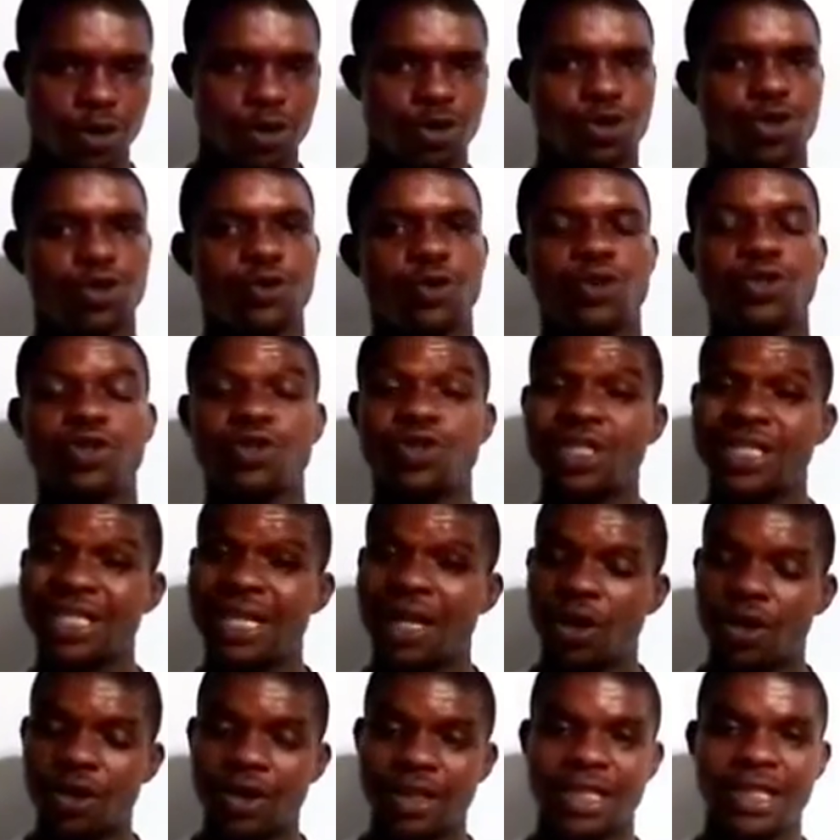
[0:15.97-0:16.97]
So you also see
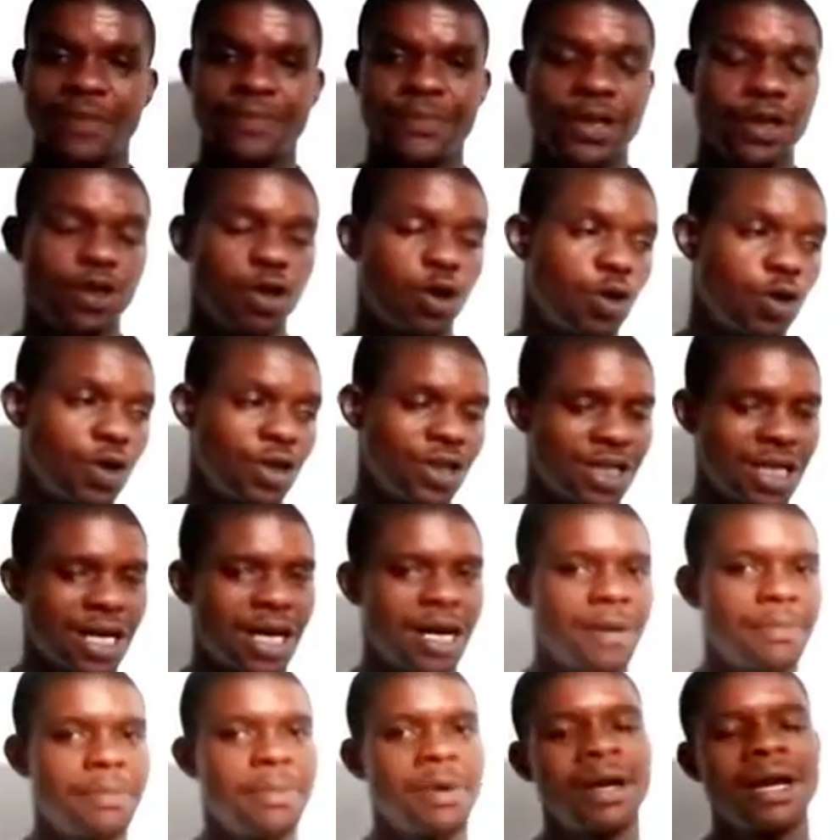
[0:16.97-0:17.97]
logarithm in your
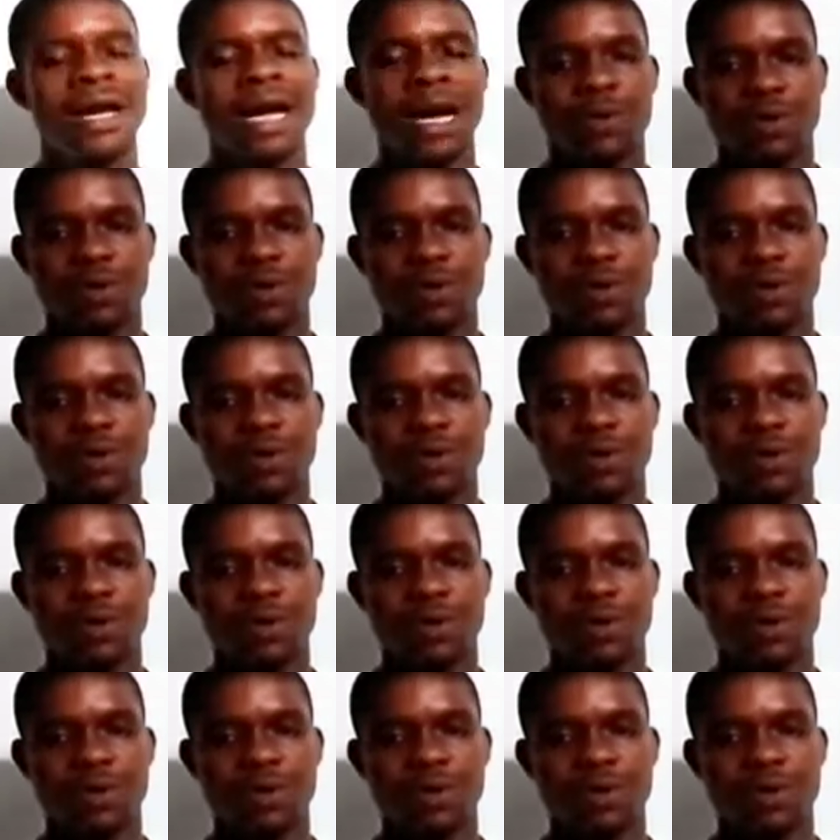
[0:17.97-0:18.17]
JAMB,